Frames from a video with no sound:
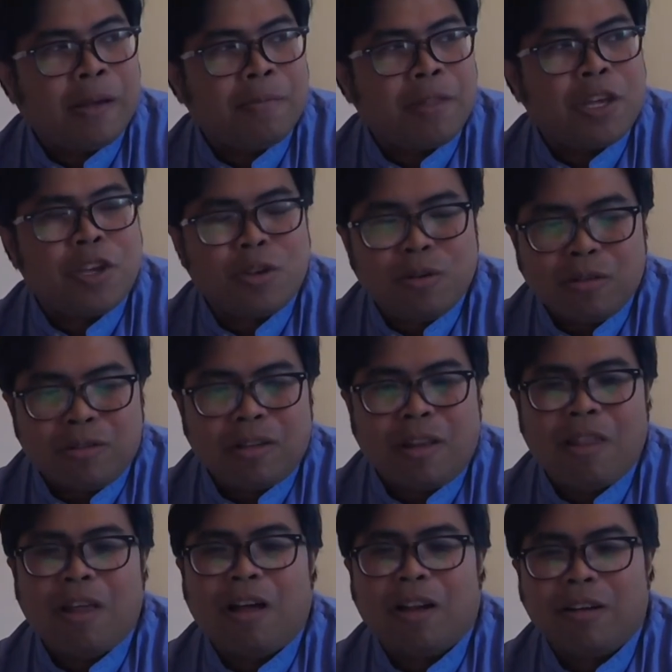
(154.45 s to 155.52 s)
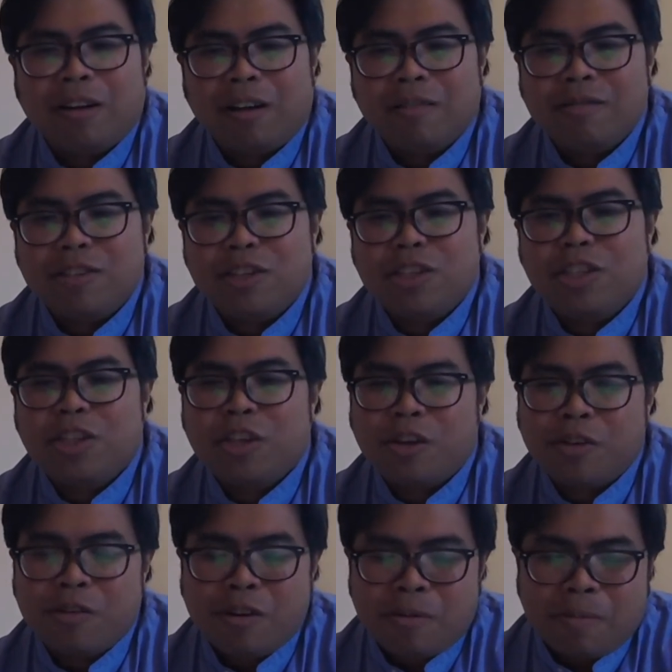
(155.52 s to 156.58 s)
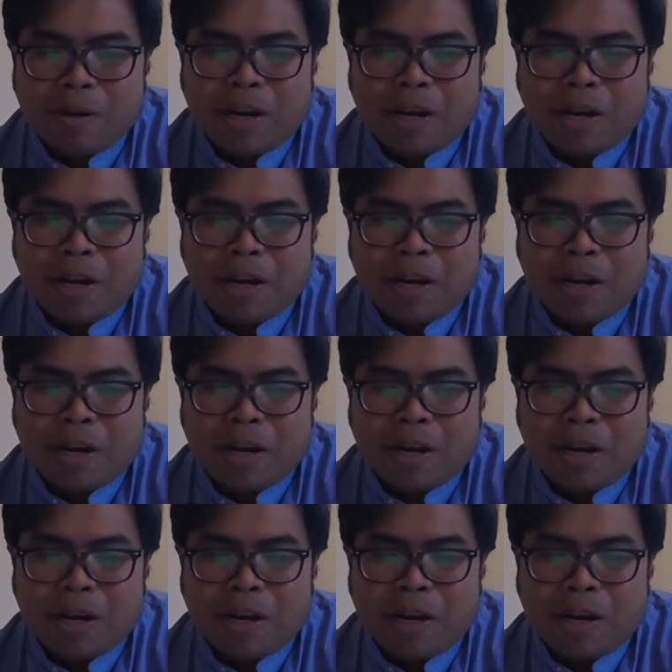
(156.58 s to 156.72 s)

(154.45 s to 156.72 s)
they use a lot of this theorem